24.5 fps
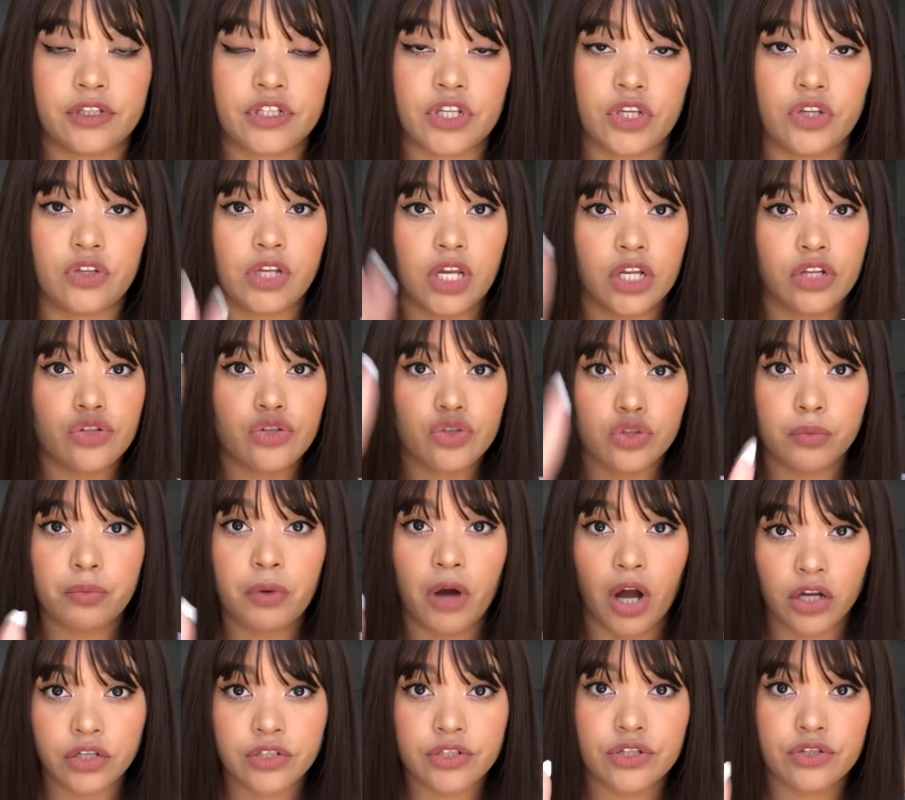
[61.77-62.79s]
So you get two
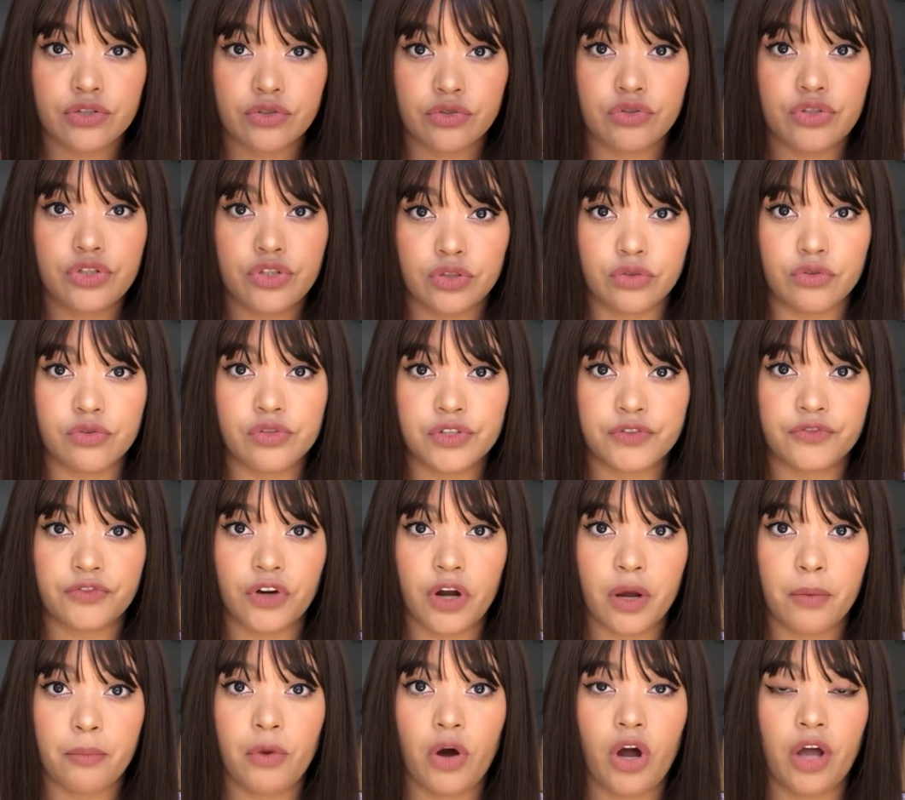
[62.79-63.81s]
boxes to choose
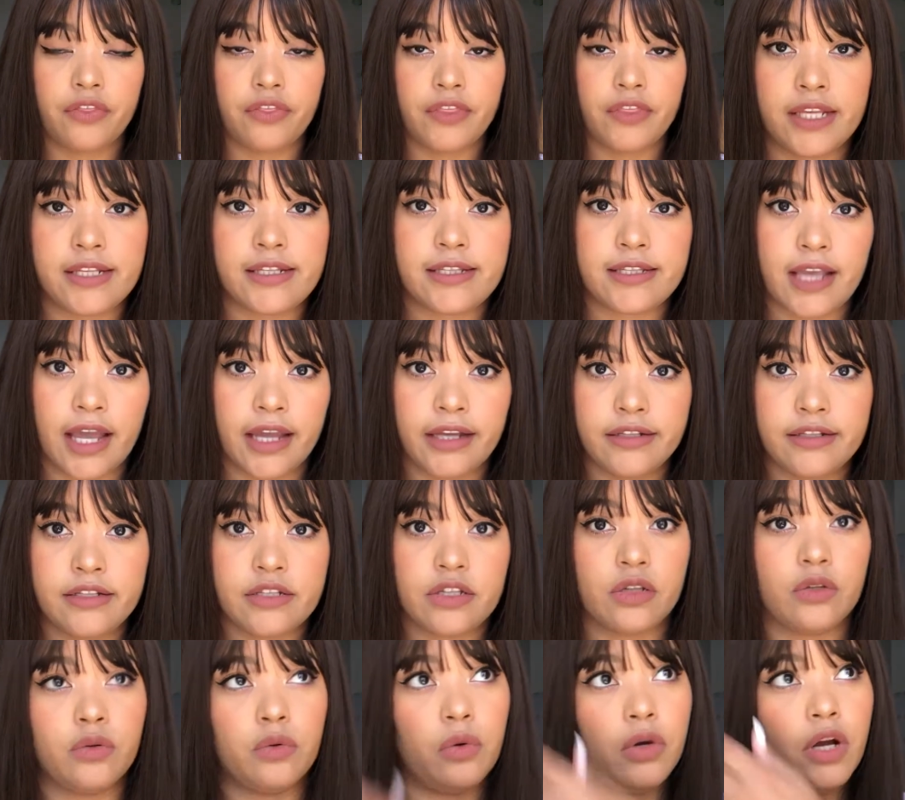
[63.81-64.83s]
from on site,
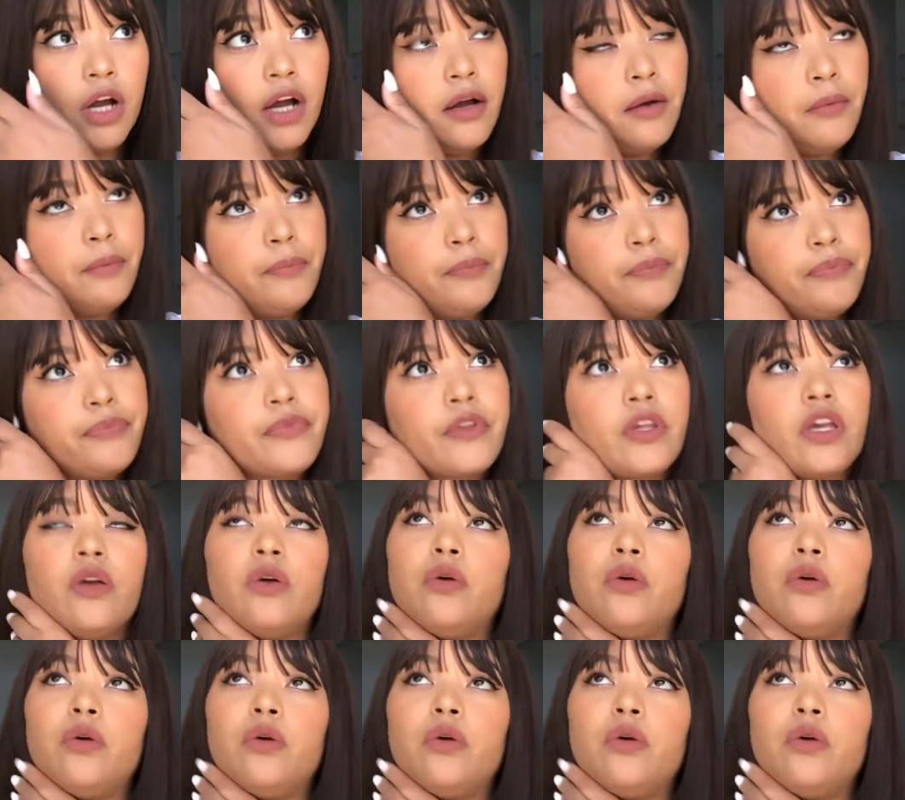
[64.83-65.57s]
so um,